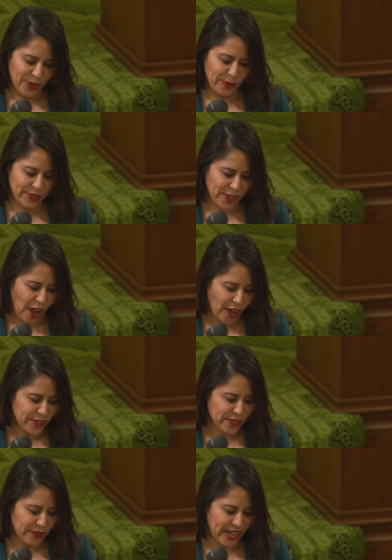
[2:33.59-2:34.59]
who was
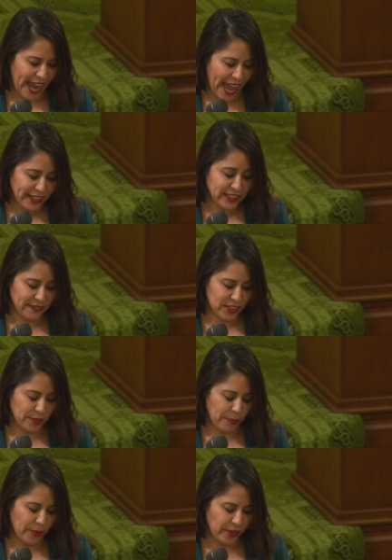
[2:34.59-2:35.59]
also an active
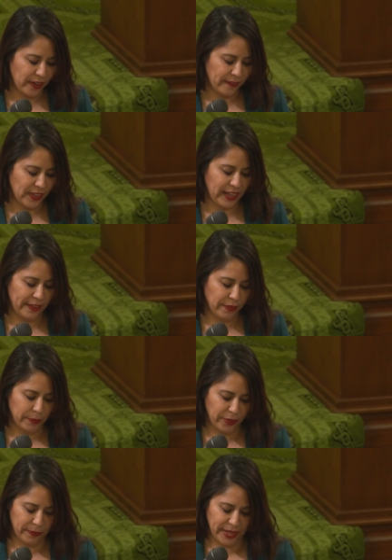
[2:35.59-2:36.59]
supporter of the labor
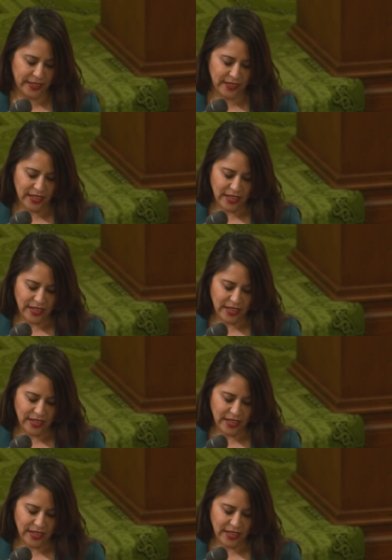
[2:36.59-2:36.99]
movement.